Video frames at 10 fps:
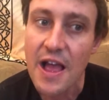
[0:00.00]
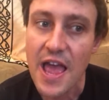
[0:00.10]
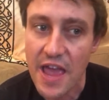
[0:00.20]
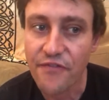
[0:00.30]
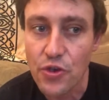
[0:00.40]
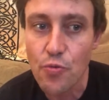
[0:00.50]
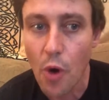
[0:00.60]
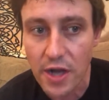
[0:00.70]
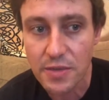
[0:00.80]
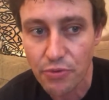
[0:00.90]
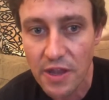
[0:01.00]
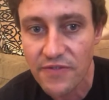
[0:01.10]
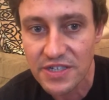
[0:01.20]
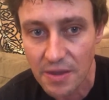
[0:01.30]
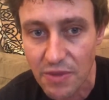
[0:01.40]
If you want to believe in
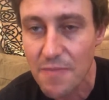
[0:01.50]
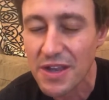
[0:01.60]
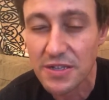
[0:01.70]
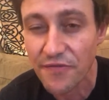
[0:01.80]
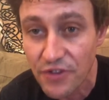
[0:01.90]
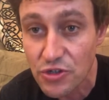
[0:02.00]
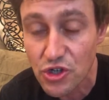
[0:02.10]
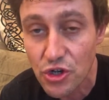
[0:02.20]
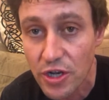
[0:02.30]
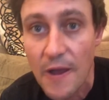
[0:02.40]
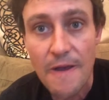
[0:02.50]
something because it feels good,